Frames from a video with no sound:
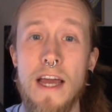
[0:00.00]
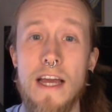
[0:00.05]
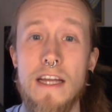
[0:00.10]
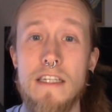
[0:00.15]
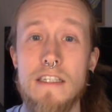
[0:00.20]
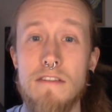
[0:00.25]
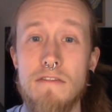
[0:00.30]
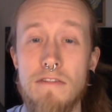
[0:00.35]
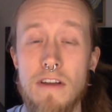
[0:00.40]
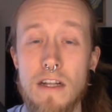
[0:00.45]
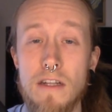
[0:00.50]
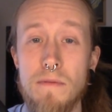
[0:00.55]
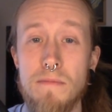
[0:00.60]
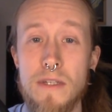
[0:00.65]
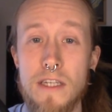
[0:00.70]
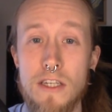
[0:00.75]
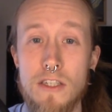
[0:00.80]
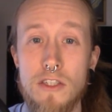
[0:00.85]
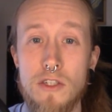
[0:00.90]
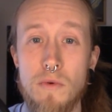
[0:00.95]
and
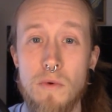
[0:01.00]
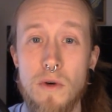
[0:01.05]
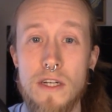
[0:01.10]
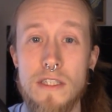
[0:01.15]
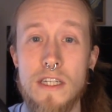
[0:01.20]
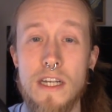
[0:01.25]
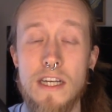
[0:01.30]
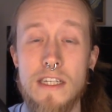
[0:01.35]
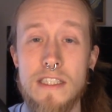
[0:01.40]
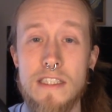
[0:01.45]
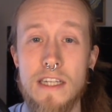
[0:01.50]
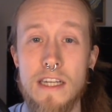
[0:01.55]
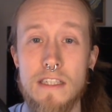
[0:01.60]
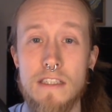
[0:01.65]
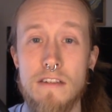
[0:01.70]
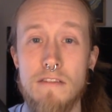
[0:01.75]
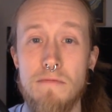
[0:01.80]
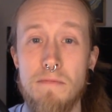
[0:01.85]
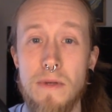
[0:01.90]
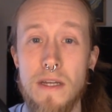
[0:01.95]
developed into us a
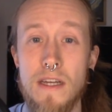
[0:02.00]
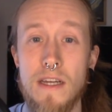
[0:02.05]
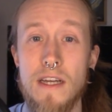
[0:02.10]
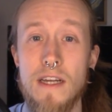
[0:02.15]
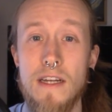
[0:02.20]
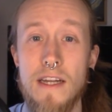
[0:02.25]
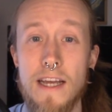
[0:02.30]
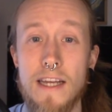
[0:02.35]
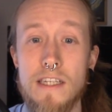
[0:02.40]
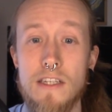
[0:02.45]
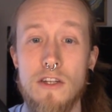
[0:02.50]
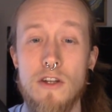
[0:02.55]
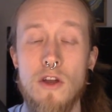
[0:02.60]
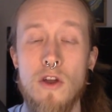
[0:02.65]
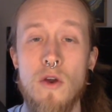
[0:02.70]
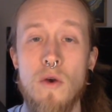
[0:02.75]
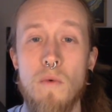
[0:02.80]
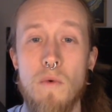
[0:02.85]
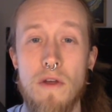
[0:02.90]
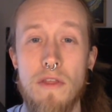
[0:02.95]
sense of being connected
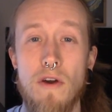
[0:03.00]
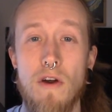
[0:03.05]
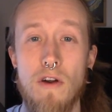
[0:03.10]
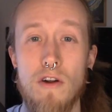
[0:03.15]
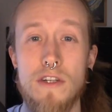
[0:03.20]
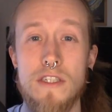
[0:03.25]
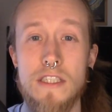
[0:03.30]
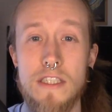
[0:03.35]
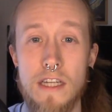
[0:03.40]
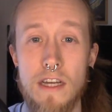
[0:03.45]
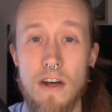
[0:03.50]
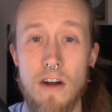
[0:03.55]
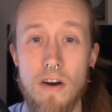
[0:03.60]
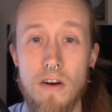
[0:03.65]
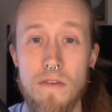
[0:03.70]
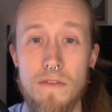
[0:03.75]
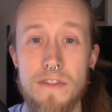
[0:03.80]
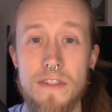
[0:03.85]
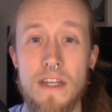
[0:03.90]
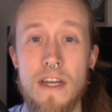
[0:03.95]
with
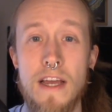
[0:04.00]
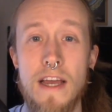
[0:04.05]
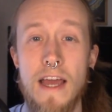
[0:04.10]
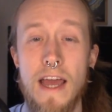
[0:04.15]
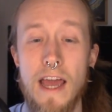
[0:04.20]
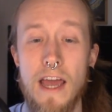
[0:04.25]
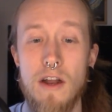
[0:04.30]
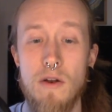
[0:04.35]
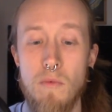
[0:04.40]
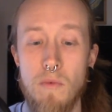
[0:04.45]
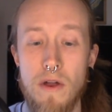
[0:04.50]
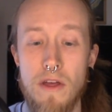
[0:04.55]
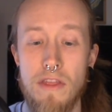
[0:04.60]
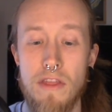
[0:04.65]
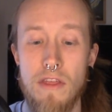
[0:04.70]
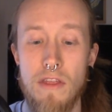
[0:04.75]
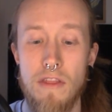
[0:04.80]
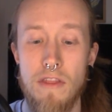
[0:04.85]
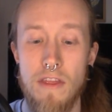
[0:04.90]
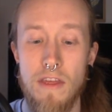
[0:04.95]
ourselves and
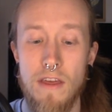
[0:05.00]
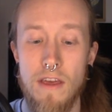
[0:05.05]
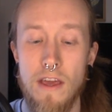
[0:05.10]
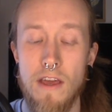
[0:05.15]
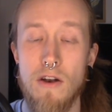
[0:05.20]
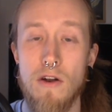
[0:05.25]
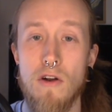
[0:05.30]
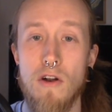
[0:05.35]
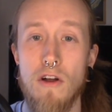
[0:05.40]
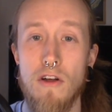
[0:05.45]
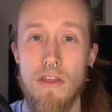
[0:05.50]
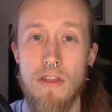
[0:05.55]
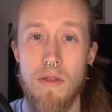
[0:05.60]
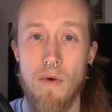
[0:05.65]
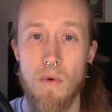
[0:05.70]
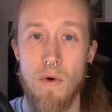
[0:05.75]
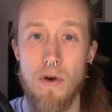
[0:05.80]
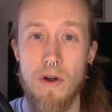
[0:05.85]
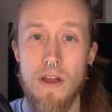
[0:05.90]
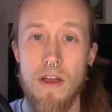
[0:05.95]
with the inner
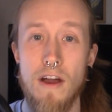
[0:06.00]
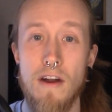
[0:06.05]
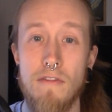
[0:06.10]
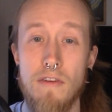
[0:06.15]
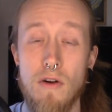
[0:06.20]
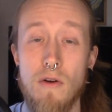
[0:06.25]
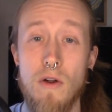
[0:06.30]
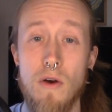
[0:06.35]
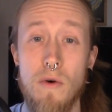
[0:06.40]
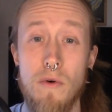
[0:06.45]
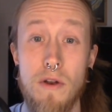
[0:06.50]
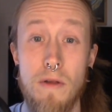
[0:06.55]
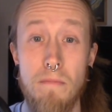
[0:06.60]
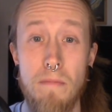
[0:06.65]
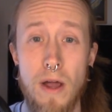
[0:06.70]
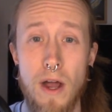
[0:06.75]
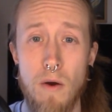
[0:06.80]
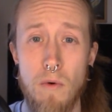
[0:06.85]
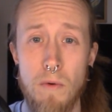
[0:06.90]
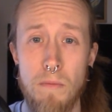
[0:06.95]
authority of our own
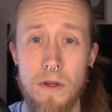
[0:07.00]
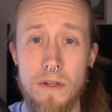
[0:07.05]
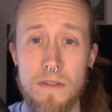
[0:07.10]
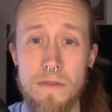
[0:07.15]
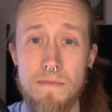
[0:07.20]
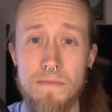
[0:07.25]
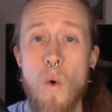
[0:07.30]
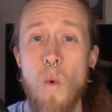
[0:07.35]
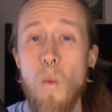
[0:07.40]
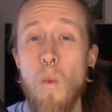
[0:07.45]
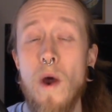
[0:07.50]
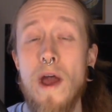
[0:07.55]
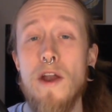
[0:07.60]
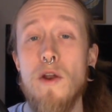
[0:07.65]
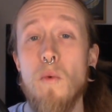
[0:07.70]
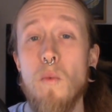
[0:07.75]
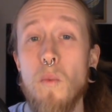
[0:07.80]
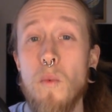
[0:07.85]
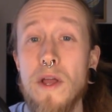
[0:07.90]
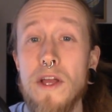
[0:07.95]
empowerment
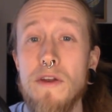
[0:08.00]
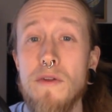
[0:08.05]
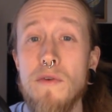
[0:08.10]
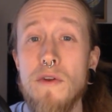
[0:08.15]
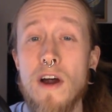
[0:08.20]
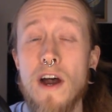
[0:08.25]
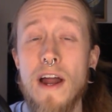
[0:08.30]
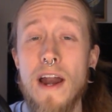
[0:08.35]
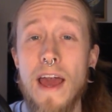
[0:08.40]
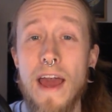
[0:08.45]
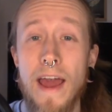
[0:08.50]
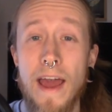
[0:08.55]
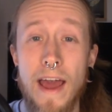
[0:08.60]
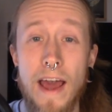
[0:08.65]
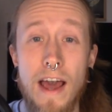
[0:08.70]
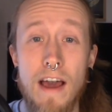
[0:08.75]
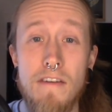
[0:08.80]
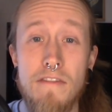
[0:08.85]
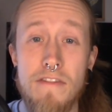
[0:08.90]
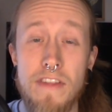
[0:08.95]
when we do not
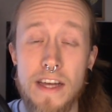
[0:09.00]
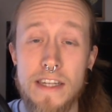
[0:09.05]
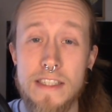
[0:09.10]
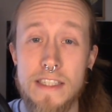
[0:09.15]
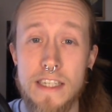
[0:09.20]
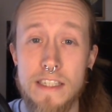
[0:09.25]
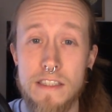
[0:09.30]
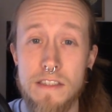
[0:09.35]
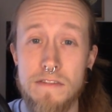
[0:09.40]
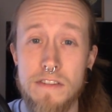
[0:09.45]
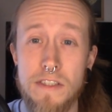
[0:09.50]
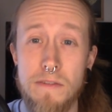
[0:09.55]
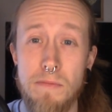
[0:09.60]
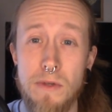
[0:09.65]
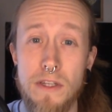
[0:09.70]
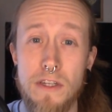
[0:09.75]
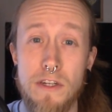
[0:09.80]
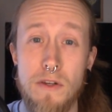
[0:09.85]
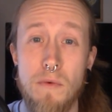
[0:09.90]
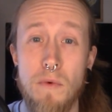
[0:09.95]
have that sense of
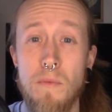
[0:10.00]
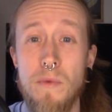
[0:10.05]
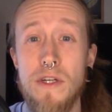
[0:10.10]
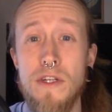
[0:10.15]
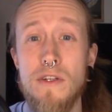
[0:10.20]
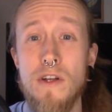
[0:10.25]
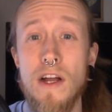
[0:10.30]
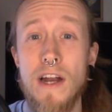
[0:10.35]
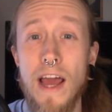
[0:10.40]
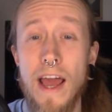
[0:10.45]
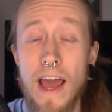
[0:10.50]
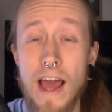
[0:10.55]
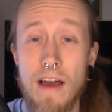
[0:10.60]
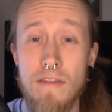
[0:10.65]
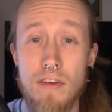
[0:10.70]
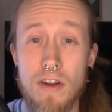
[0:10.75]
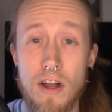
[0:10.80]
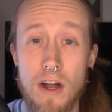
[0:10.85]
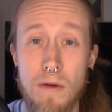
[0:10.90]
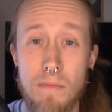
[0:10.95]
stability, when we do not
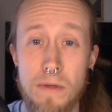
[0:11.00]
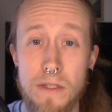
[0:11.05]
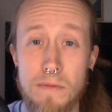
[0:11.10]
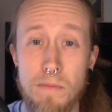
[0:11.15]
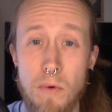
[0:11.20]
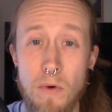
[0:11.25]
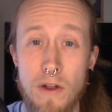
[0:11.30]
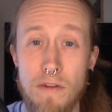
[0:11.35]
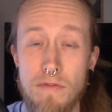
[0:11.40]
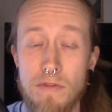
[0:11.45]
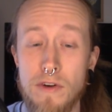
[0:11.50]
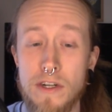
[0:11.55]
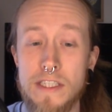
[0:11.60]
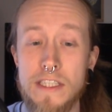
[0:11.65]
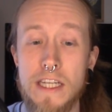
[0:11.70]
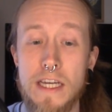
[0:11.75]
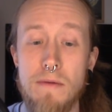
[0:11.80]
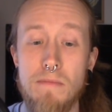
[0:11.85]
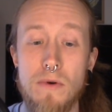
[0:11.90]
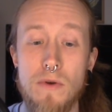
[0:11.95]
have a compass point, for
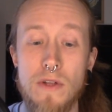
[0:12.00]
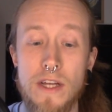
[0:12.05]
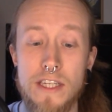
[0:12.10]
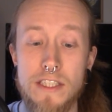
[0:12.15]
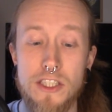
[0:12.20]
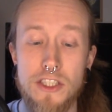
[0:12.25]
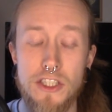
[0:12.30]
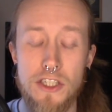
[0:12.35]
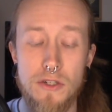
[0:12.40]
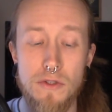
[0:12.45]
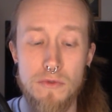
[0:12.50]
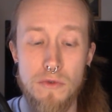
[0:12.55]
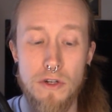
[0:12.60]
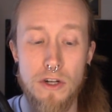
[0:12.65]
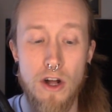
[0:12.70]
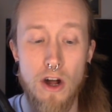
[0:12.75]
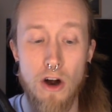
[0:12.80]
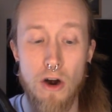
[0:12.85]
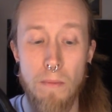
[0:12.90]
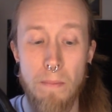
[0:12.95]
example, as
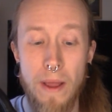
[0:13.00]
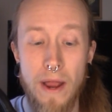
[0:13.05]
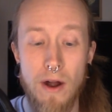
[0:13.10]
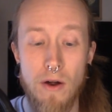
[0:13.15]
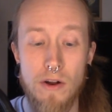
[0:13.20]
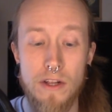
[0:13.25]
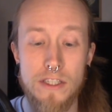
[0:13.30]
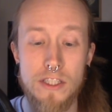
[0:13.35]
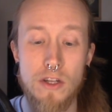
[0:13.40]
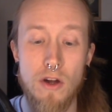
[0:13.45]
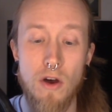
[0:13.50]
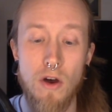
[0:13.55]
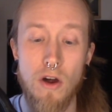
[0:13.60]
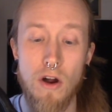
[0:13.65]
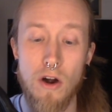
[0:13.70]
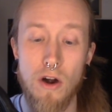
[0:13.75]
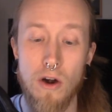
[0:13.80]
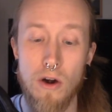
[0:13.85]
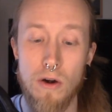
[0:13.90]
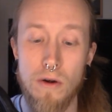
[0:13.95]
children, our parents
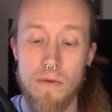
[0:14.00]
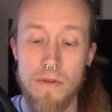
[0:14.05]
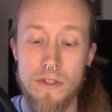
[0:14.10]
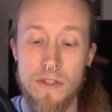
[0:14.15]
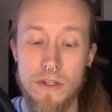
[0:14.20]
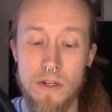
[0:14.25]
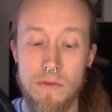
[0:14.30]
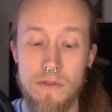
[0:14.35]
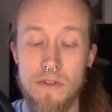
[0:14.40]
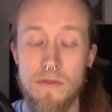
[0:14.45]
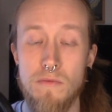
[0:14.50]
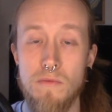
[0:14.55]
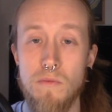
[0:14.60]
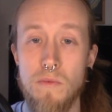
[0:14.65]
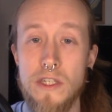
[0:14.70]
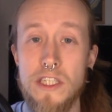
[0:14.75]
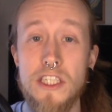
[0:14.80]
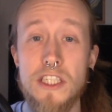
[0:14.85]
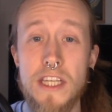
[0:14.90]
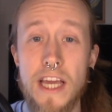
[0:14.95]
are, you know,
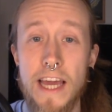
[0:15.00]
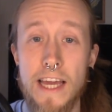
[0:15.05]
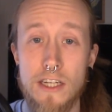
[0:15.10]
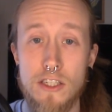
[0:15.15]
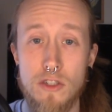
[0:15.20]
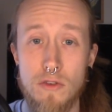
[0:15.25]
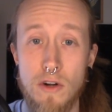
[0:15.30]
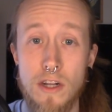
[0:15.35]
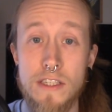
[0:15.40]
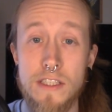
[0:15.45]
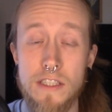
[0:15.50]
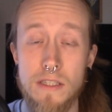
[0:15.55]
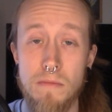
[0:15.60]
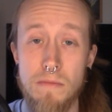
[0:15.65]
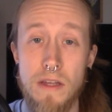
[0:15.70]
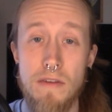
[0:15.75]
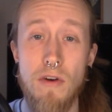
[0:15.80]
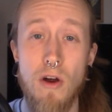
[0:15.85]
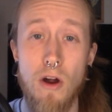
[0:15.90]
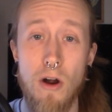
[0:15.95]
we just can't trust
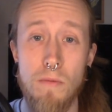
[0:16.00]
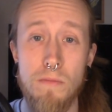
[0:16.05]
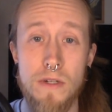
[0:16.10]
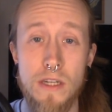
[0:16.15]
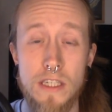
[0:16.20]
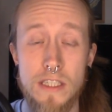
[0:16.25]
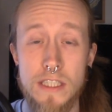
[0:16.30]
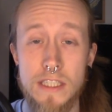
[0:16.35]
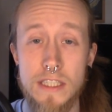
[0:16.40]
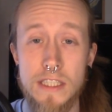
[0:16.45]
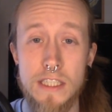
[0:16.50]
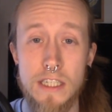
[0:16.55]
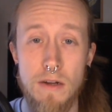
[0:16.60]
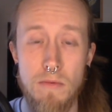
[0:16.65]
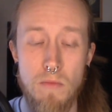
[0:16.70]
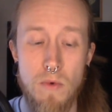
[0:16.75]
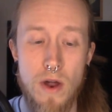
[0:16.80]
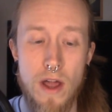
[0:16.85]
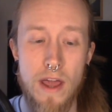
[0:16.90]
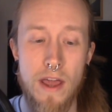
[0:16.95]
them, they've harmed us in
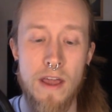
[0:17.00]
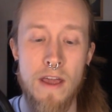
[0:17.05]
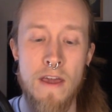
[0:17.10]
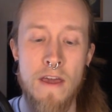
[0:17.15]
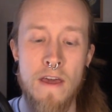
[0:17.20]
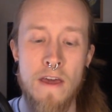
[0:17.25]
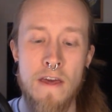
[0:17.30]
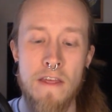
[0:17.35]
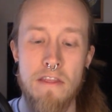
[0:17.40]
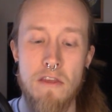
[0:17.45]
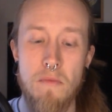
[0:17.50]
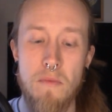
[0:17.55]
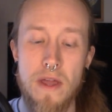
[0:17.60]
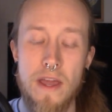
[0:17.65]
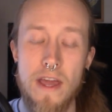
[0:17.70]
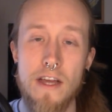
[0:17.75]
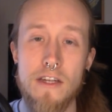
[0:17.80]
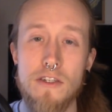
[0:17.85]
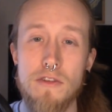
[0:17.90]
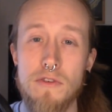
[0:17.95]
some way, then
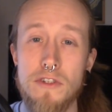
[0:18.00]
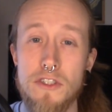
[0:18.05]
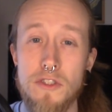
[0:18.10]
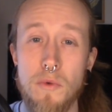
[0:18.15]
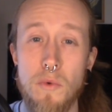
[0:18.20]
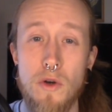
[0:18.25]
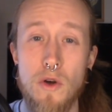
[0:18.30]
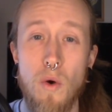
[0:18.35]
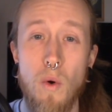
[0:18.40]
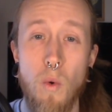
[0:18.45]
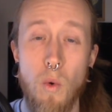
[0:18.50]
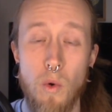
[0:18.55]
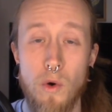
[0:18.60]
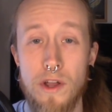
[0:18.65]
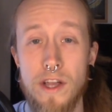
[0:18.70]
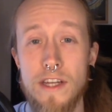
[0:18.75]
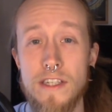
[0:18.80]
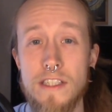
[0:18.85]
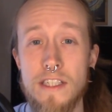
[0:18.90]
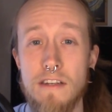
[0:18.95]
we enter into an
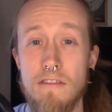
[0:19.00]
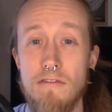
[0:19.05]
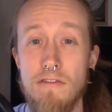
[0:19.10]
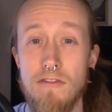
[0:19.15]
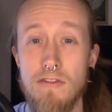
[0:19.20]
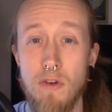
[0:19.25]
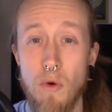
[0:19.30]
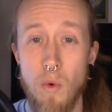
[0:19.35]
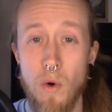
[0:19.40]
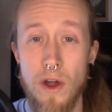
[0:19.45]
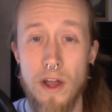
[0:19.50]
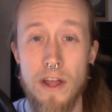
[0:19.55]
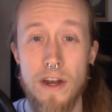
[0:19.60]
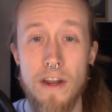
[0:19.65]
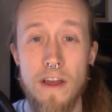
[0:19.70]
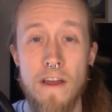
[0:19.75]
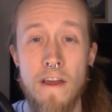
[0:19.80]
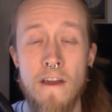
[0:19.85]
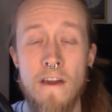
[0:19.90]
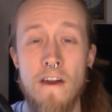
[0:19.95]
orienting void.